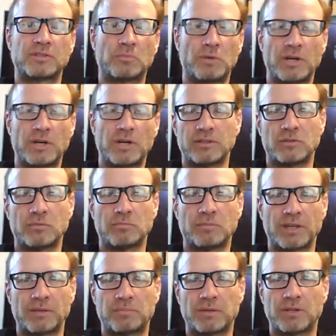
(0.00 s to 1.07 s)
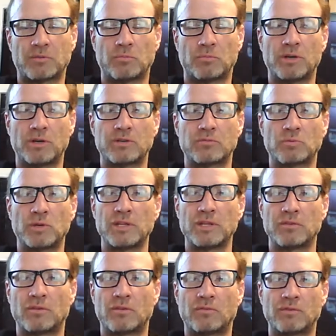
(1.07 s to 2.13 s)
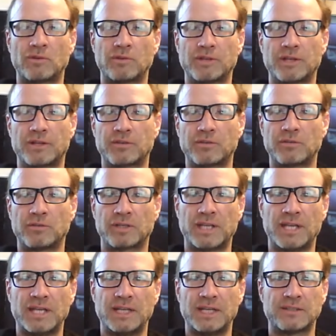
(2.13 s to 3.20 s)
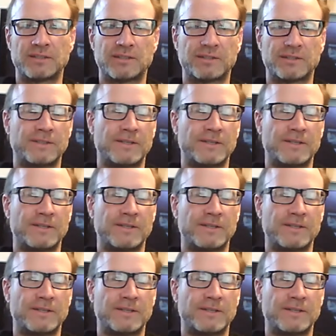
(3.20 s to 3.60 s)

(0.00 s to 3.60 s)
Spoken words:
why you might pick one rate over another, or cadence?